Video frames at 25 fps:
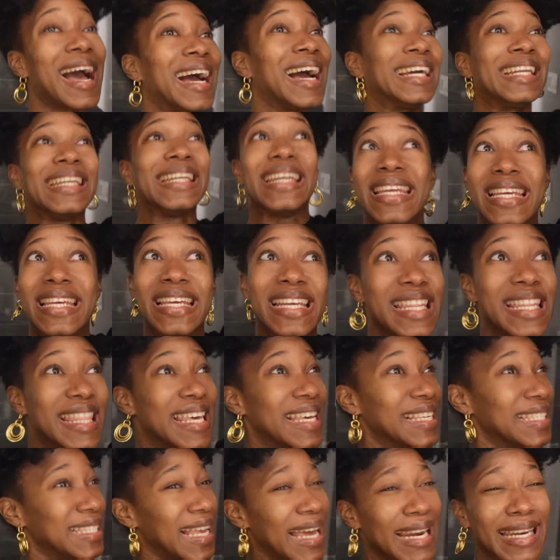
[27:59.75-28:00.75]
I need
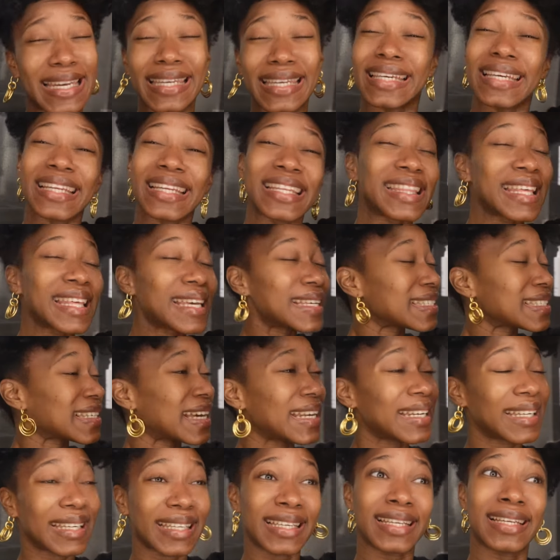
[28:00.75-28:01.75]
this, I need this,
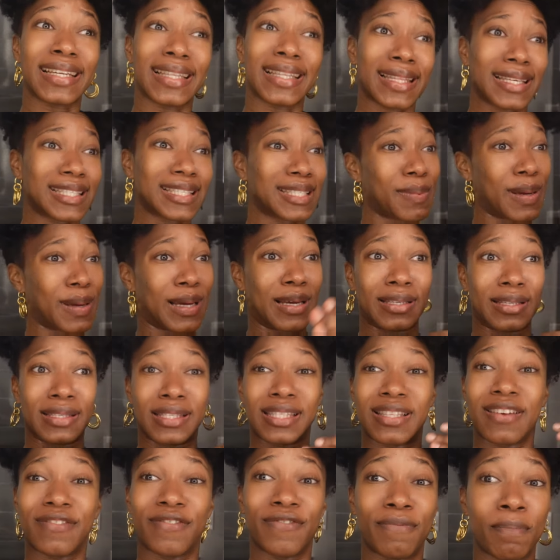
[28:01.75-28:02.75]
I need this
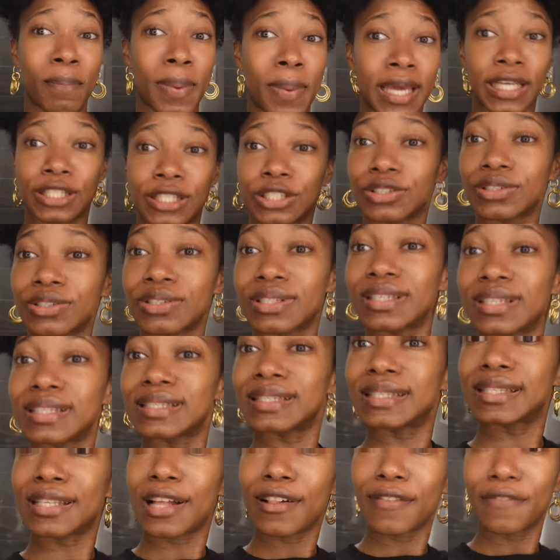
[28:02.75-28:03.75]
because the pictures, the
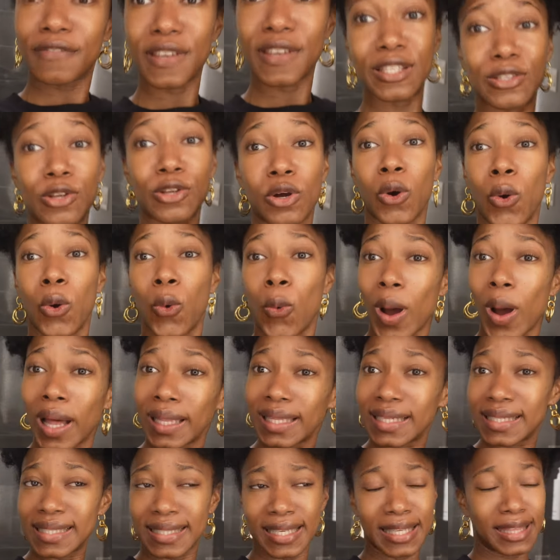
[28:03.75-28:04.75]
selfies, the
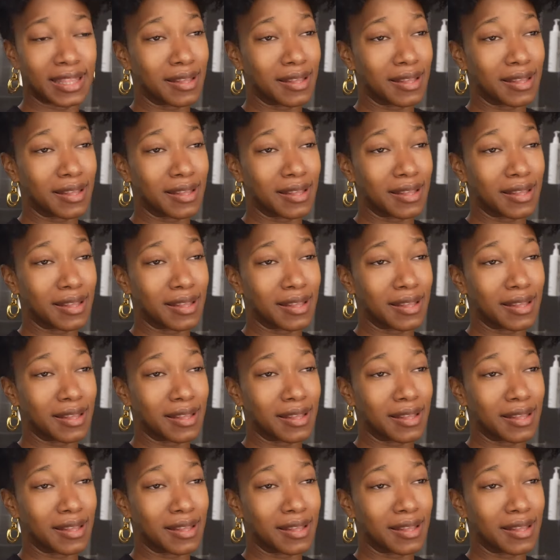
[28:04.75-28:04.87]
quality,